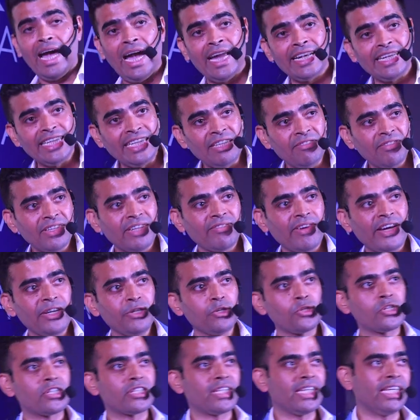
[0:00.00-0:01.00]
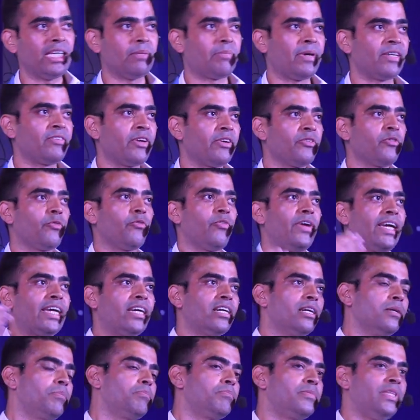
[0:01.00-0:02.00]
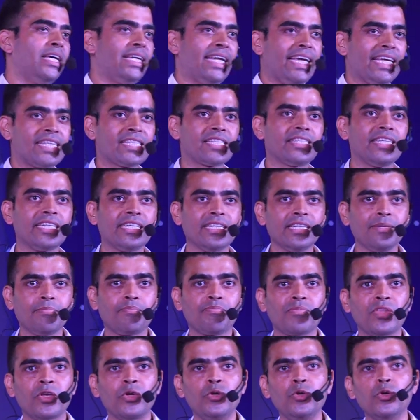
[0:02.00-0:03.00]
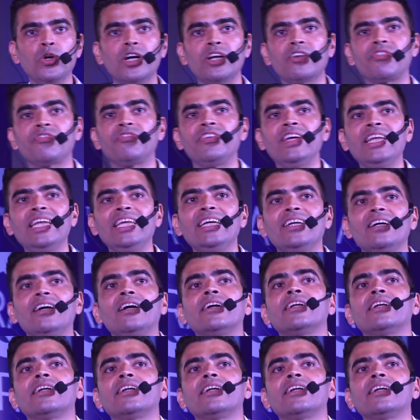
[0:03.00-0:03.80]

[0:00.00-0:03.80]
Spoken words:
And even when you sleep and then you wake up the next day, you are feeling